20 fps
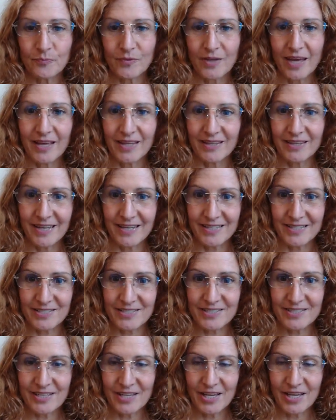And
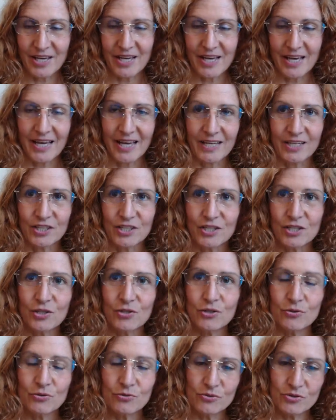that's a
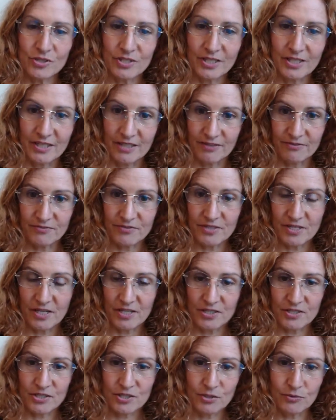huge gift, is
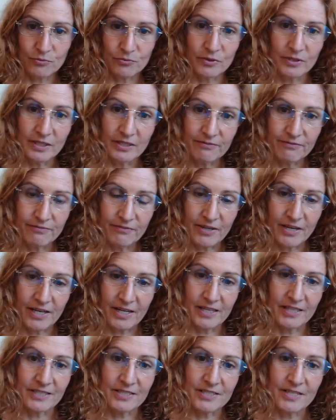to really
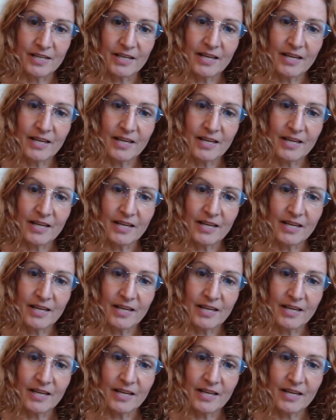find